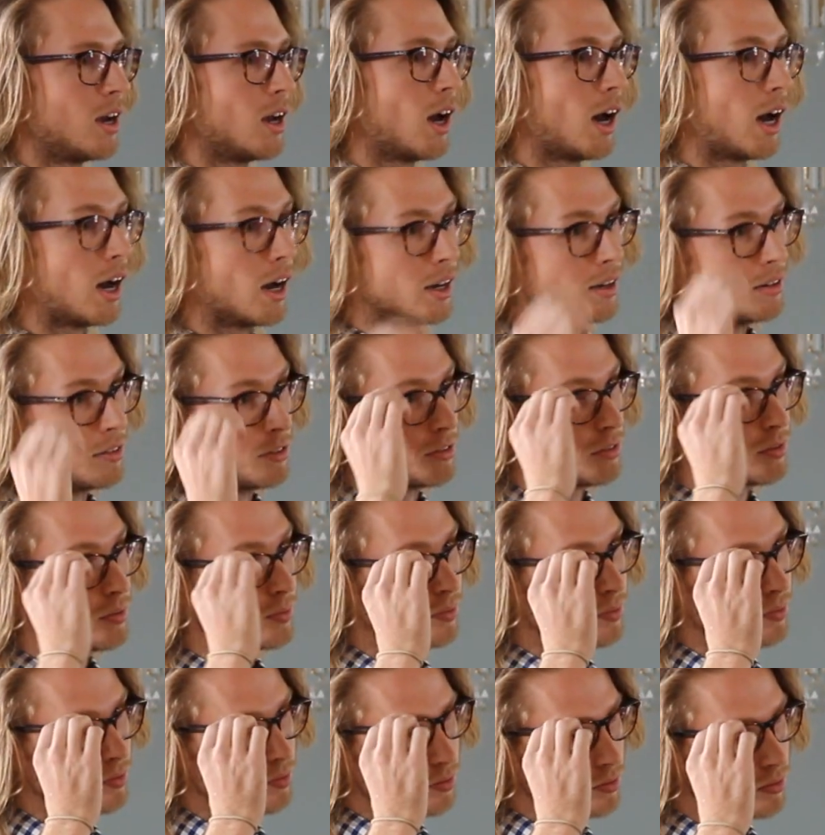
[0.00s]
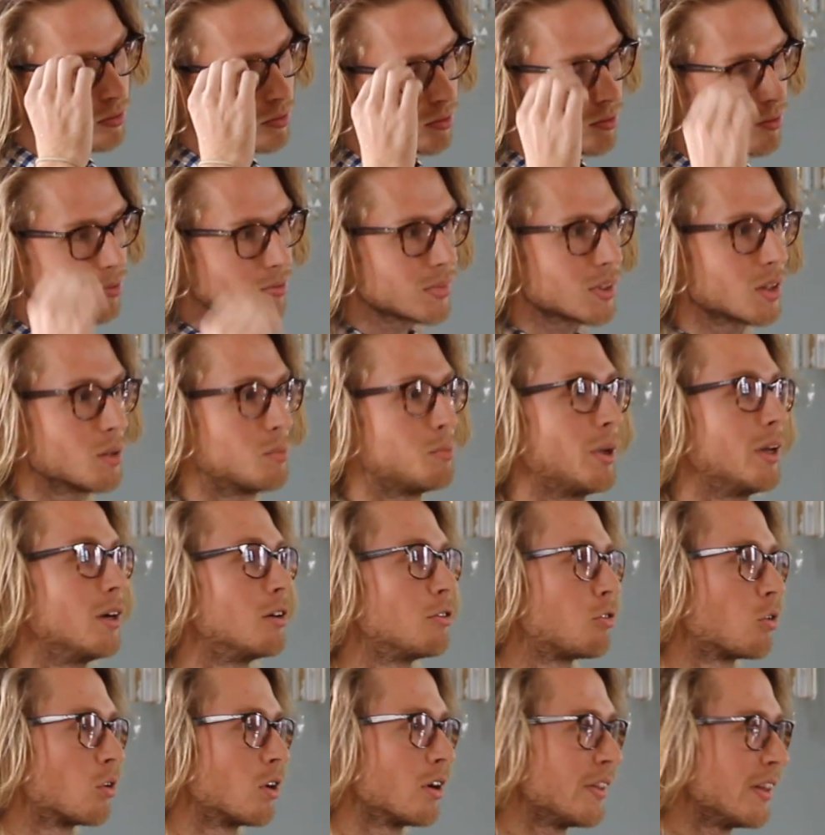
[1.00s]
I've
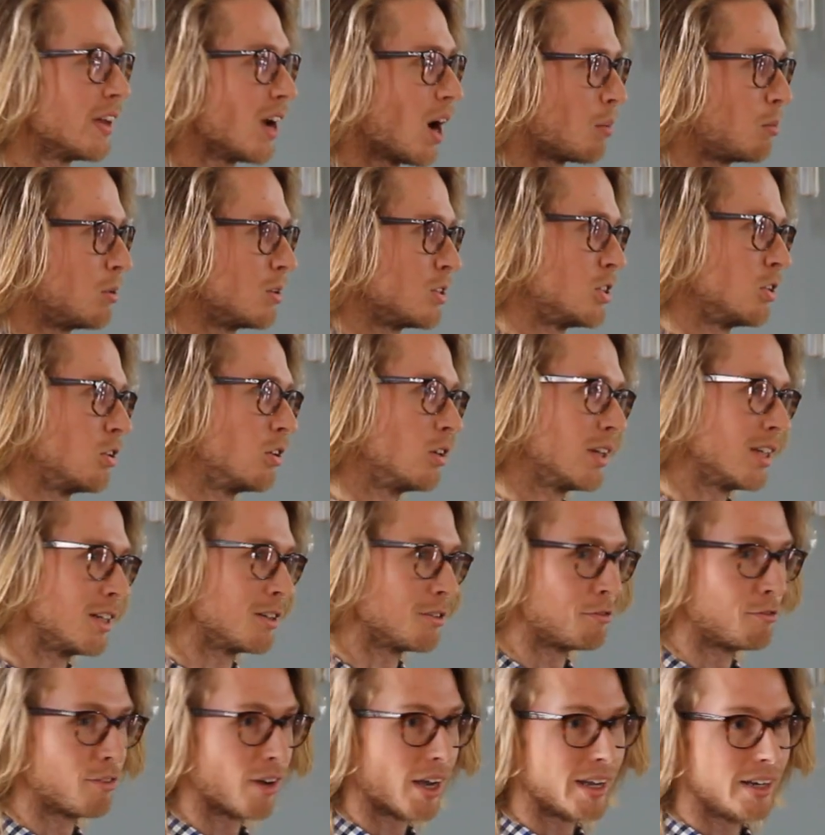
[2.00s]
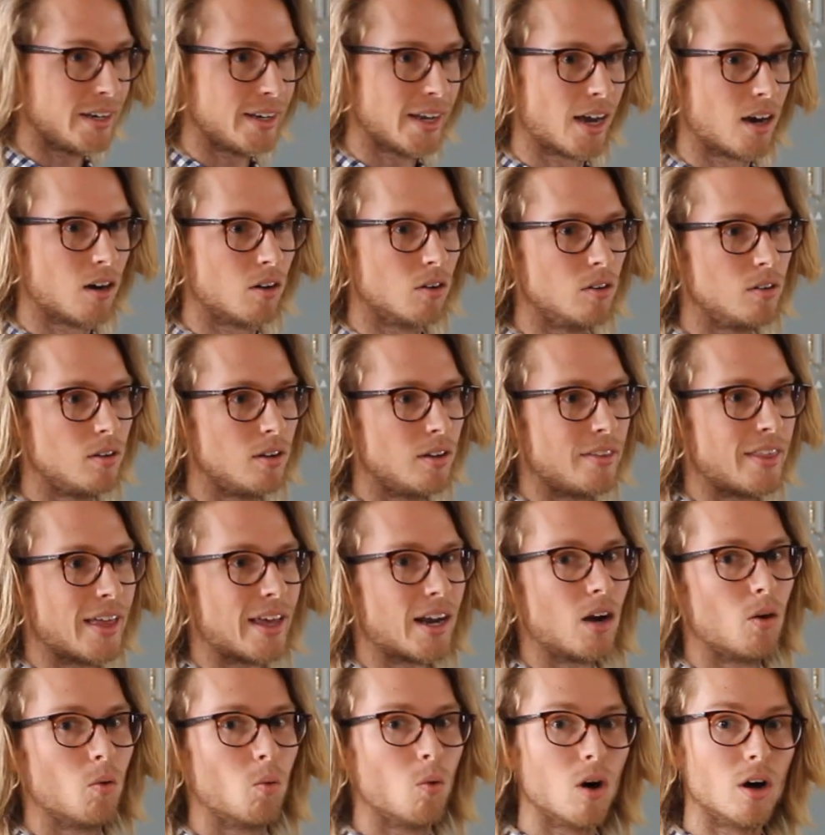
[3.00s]
been afforded the opportunity to find out
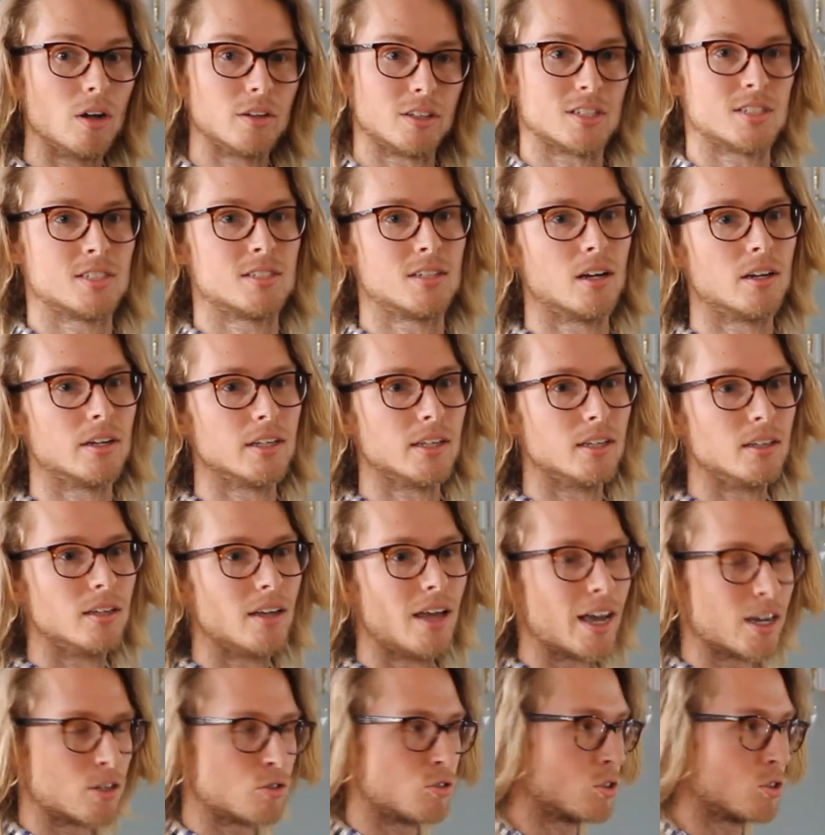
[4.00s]
that I want to study